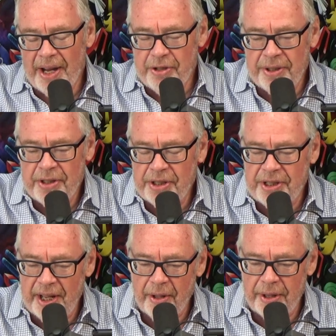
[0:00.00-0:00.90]
I shouldn't just
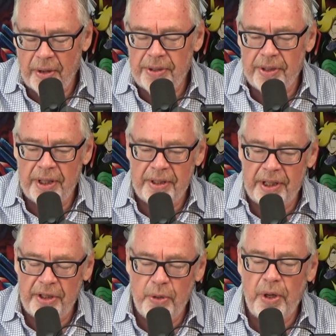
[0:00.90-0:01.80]
say
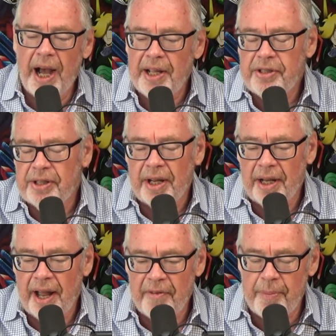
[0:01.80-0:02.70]
that you guys
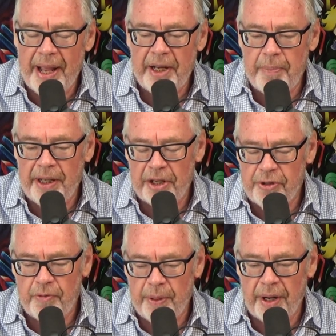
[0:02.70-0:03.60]
have made it because
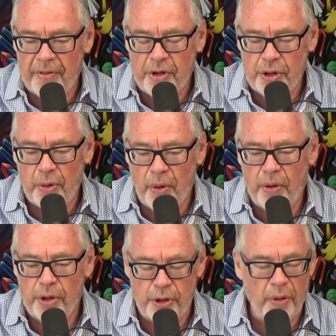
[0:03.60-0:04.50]
you've been on the Joe
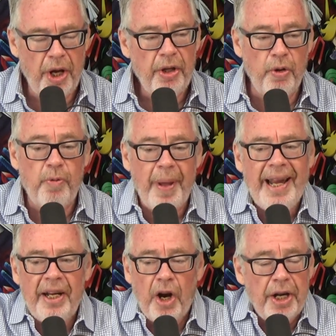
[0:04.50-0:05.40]
Rogan show. You've
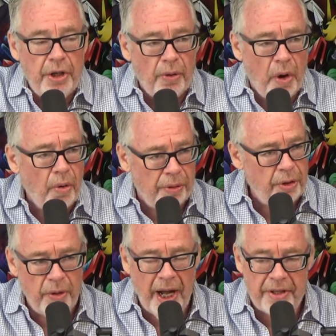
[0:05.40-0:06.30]
made it on your own.
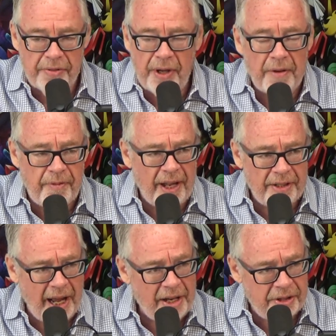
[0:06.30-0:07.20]
You guys have got
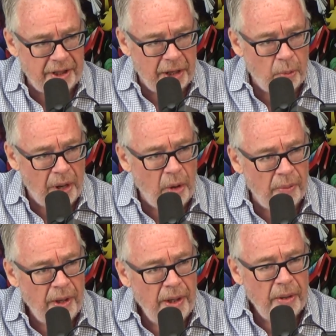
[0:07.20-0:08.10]
fantastic and
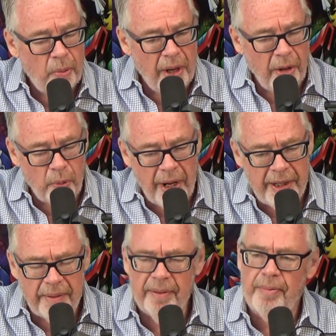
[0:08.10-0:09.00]
well
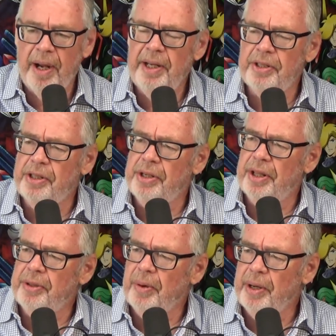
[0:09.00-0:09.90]
rated. Ratings is
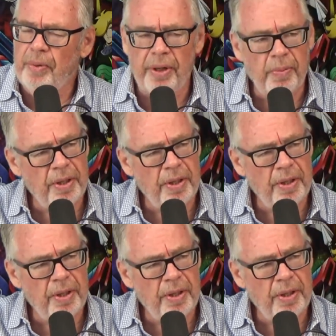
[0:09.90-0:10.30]
not the right word.